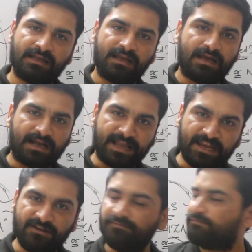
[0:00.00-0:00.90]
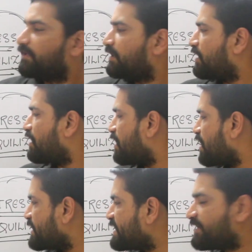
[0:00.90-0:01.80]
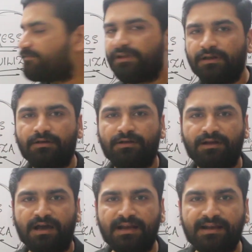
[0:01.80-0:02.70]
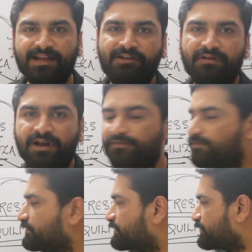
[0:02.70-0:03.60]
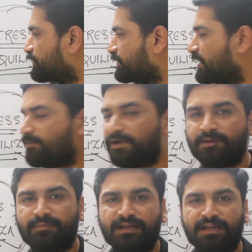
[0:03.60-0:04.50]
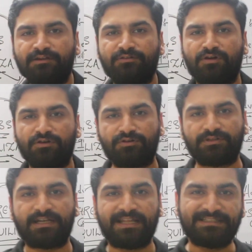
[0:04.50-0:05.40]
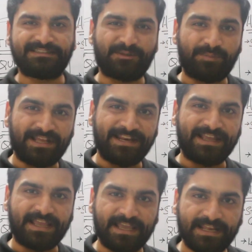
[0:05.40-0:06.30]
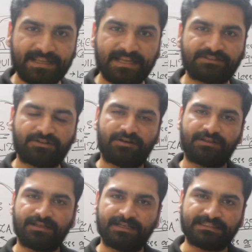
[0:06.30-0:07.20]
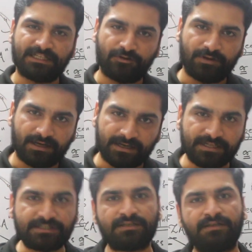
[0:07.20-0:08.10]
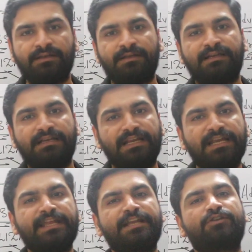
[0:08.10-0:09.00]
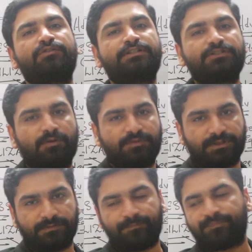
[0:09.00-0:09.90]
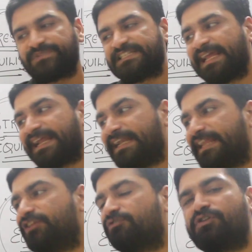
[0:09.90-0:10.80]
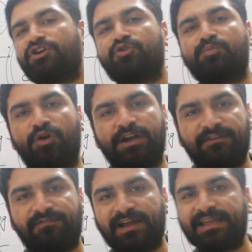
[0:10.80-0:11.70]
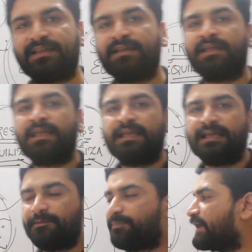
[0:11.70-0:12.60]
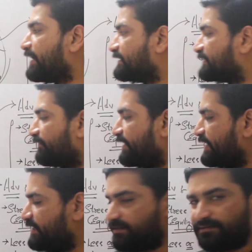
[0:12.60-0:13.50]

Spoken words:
again unequal or unrequired forces on the abutment and onto the denture bearing areas or the residual ridge, leading to resorption. Secondly, you want to modify, repair. It's a very